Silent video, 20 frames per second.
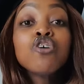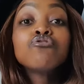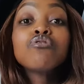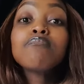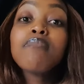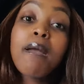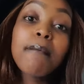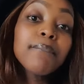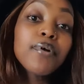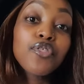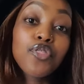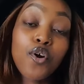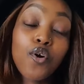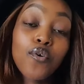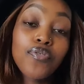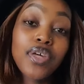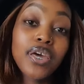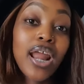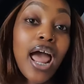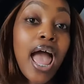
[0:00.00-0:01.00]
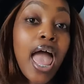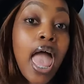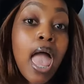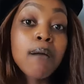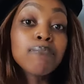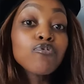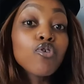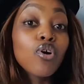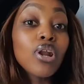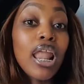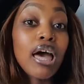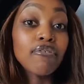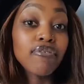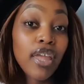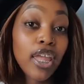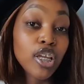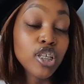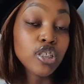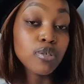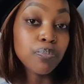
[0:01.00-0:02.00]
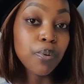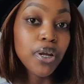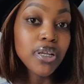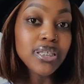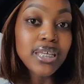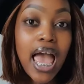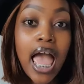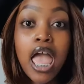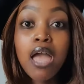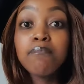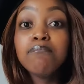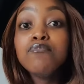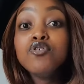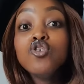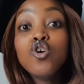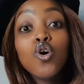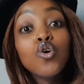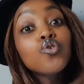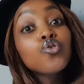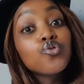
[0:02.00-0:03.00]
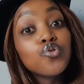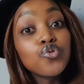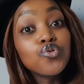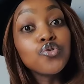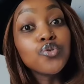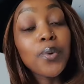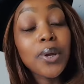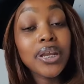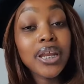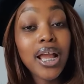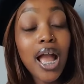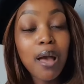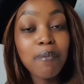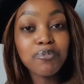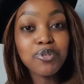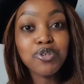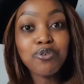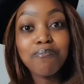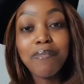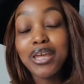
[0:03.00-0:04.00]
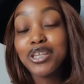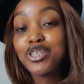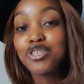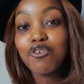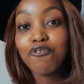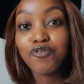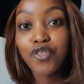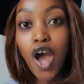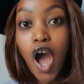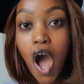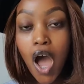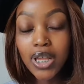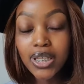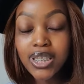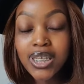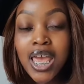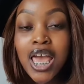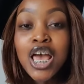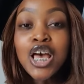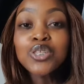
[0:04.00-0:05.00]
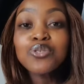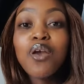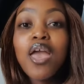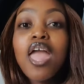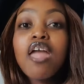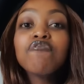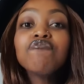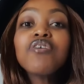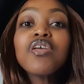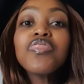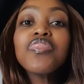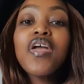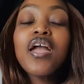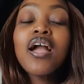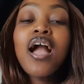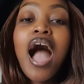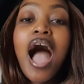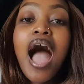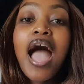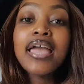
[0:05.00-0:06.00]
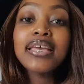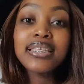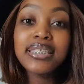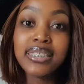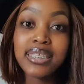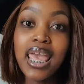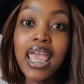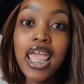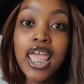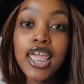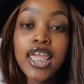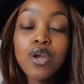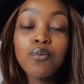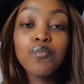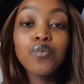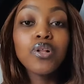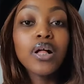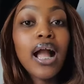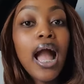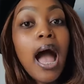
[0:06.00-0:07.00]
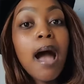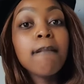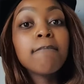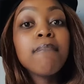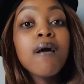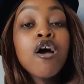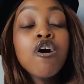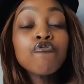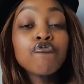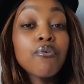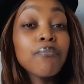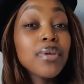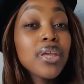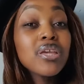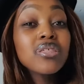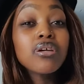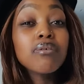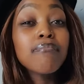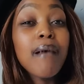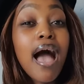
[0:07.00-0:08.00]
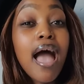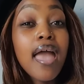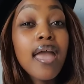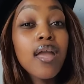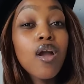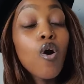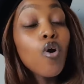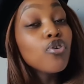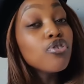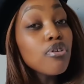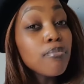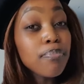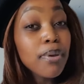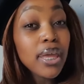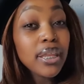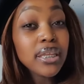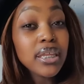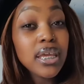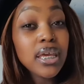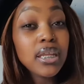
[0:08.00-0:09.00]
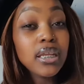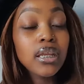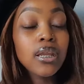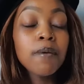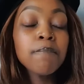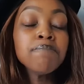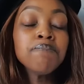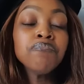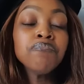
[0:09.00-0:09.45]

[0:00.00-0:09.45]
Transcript: Remember though that I am no love expert, I am no guru when it comes to matters of the heart, so everything I say will come from either my own opinion,